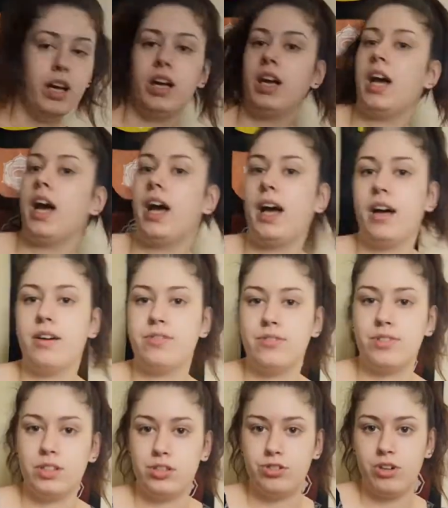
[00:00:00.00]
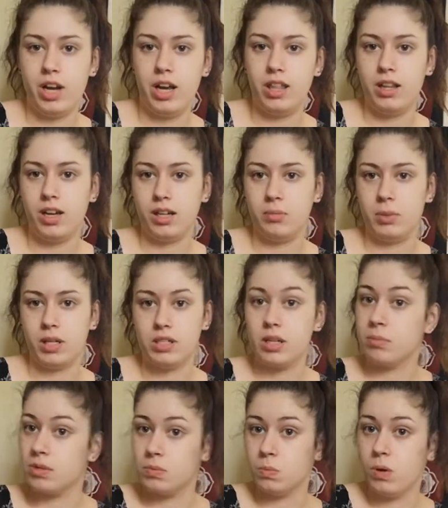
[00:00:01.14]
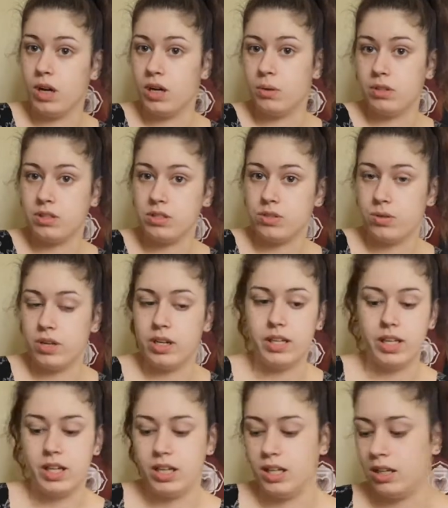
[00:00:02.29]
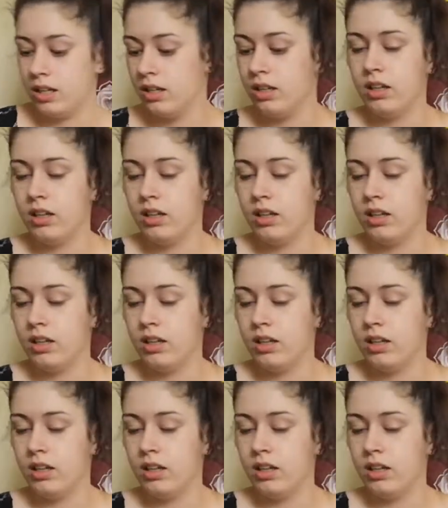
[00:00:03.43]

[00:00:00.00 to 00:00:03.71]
I have a tray that I can mix up some water with the soil in.